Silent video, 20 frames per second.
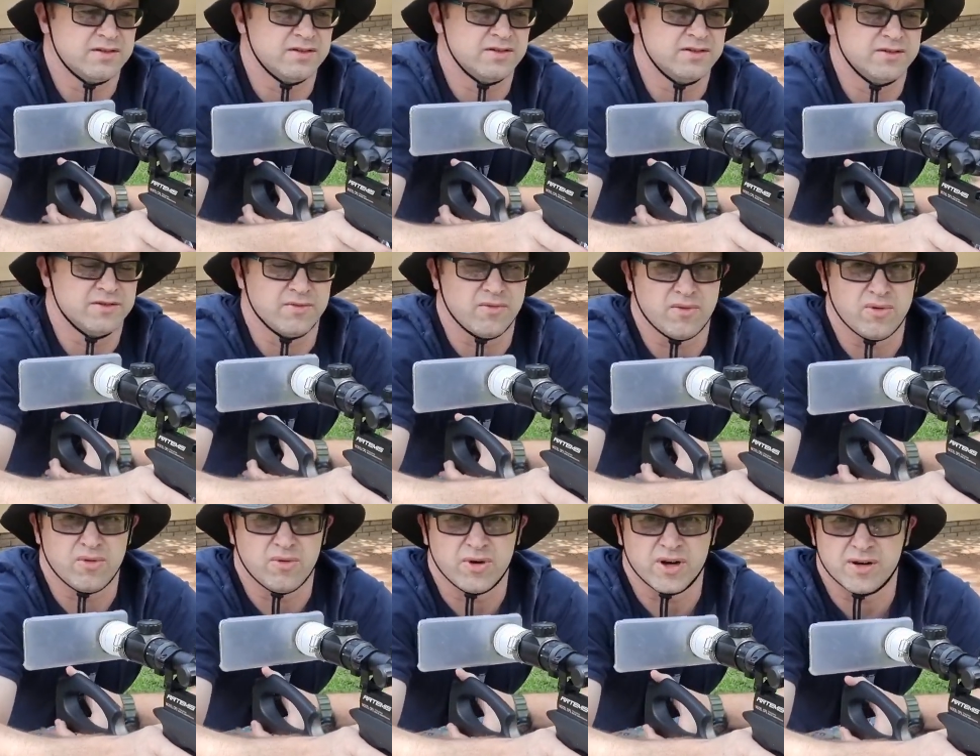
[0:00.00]
So
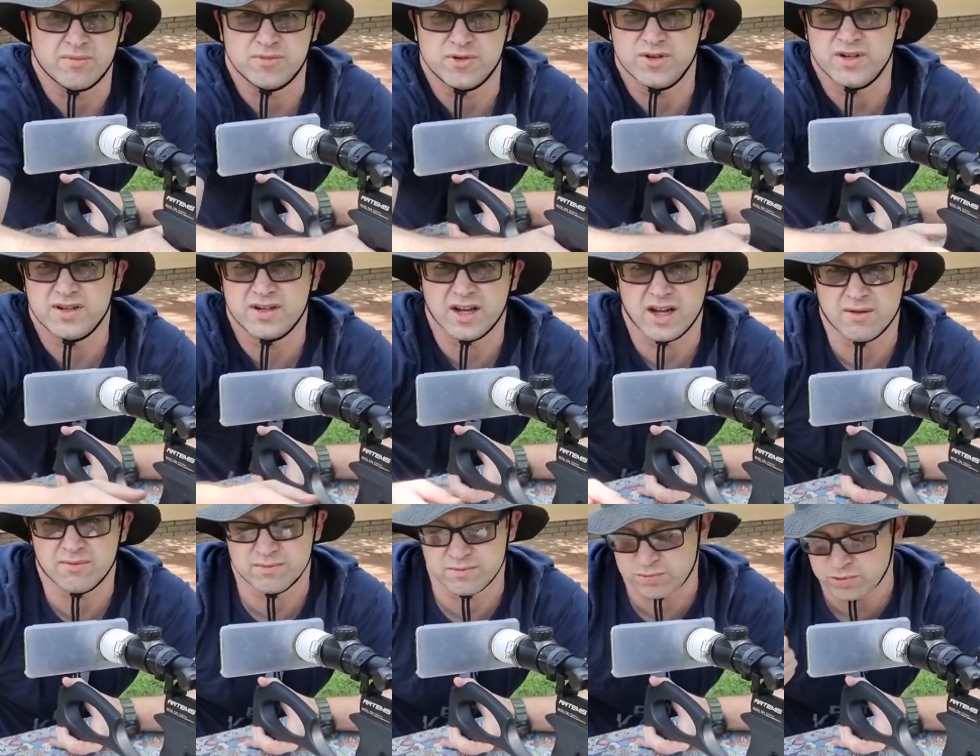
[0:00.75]
what I'm doing
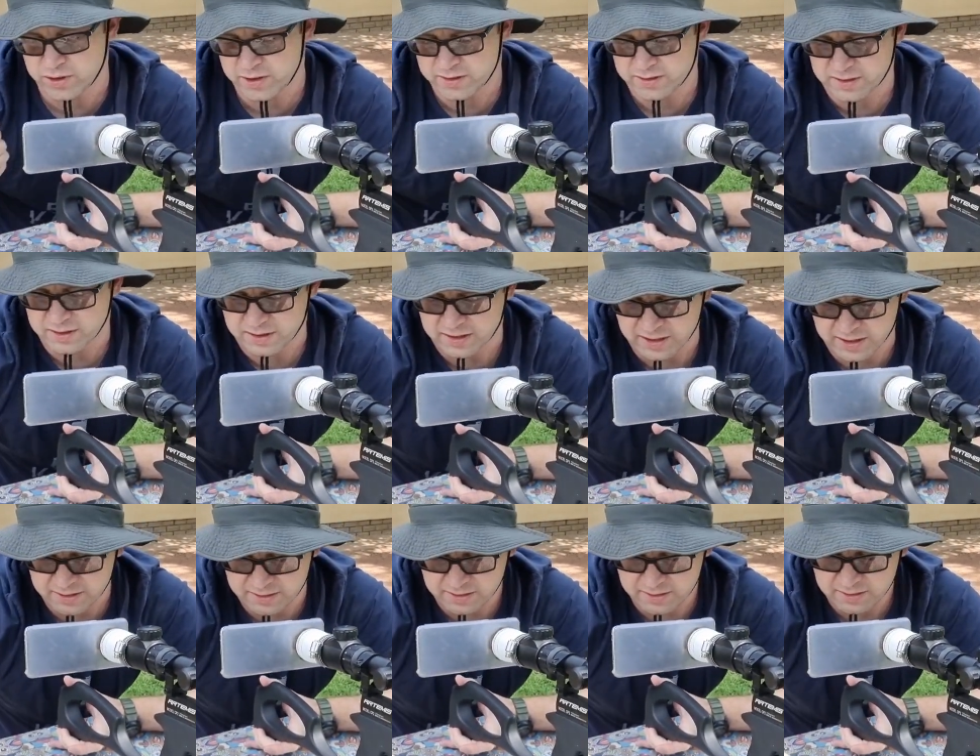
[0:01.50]
now, I'm pulling the
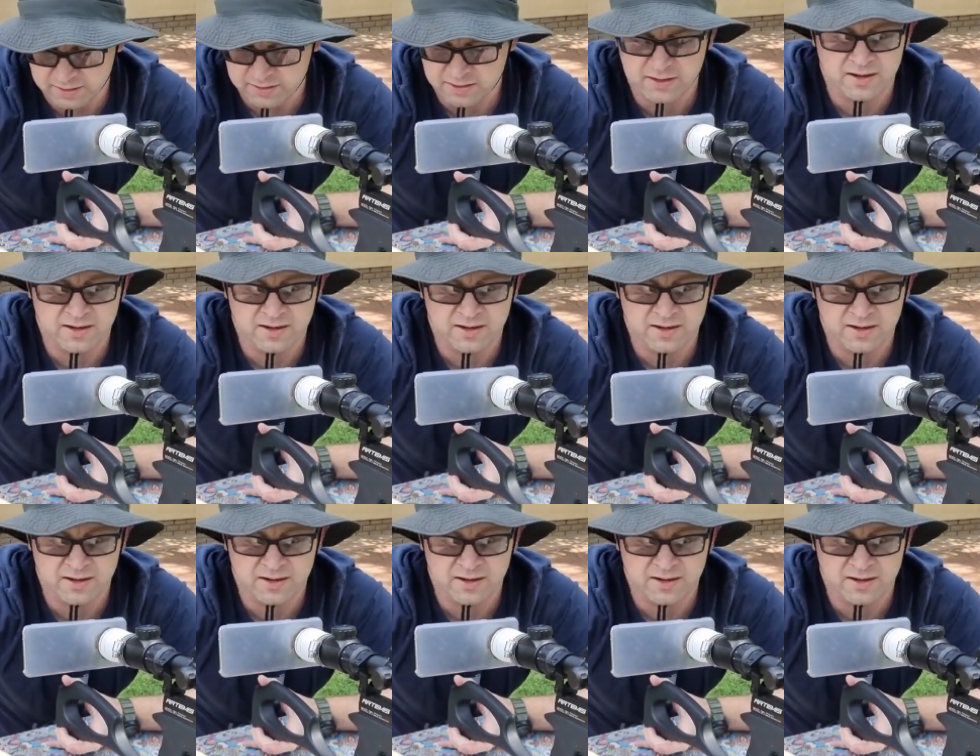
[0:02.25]
gun